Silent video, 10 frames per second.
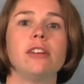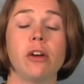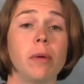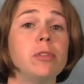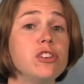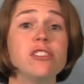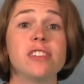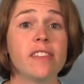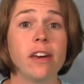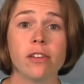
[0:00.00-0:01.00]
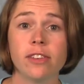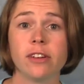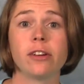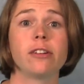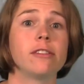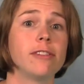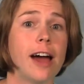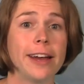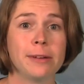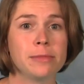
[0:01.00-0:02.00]
I'm choosing the healthier
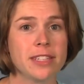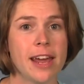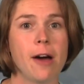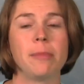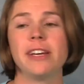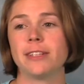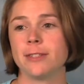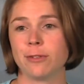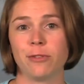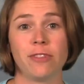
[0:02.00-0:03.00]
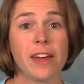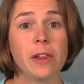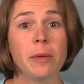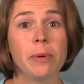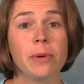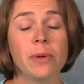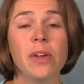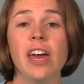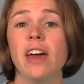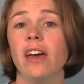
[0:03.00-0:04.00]
items now because they're available.